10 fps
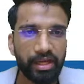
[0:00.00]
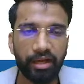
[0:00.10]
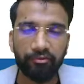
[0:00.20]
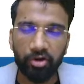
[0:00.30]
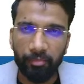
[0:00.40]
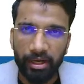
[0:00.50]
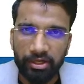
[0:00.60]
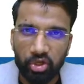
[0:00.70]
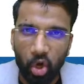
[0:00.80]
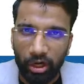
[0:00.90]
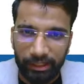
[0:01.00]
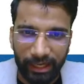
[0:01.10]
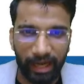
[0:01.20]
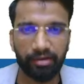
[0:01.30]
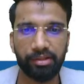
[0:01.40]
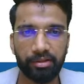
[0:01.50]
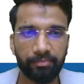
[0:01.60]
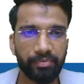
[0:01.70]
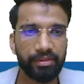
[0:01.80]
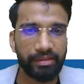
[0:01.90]
diaphragm it contracts,
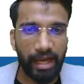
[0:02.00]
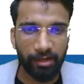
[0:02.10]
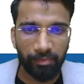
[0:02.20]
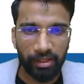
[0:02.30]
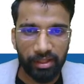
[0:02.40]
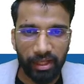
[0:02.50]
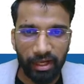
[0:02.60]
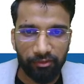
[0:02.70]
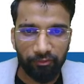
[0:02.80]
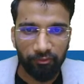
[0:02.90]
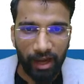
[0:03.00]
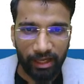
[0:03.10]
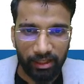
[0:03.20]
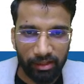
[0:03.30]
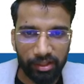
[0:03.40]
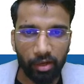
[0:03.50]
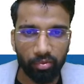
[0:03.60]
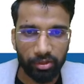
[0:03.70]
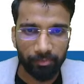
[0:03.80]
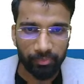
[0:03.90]
that means it flattens
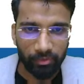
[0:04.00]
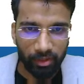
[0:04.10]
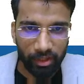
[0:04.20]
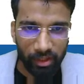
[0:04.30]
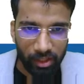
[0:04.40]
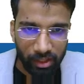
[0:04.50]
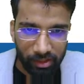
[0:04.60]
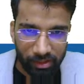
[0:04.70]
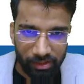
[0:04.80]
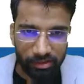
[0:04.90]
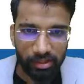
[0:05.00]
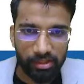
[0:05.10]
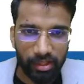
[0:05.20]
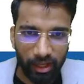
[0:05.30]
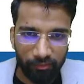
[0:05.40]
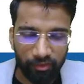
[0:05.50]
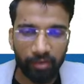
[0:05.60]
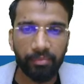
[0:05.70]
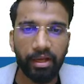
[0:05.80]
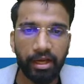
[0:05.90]
out. Okay, so this
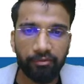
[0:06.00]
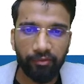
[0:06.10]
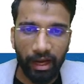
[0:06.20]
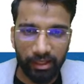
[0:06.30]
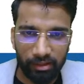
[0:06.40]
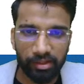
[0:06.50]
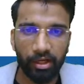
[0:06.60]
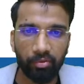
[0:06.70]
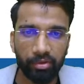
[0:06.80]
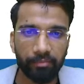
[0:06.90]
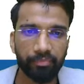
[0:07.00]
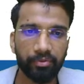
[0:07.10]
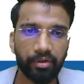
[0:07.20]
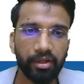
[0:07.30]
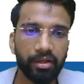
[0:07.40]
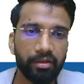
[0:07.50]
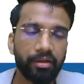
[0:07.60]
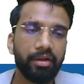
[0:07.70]
diaphragm it flattens out. Okay,